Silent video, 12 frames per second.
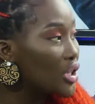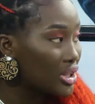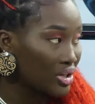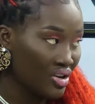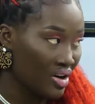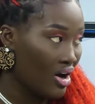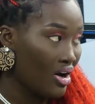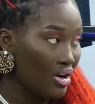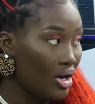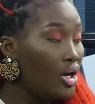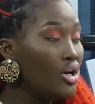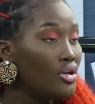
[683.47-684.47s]
That's what a
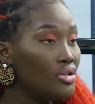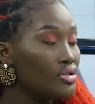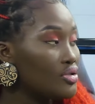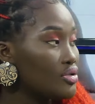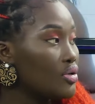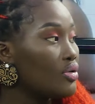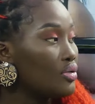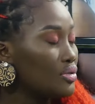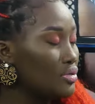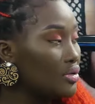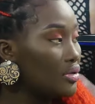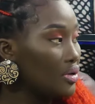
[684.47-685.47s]
piece I have. Yeah.
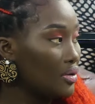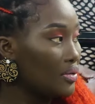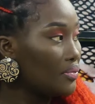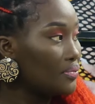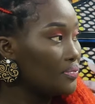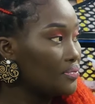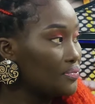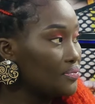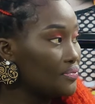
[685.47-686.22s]
It's either you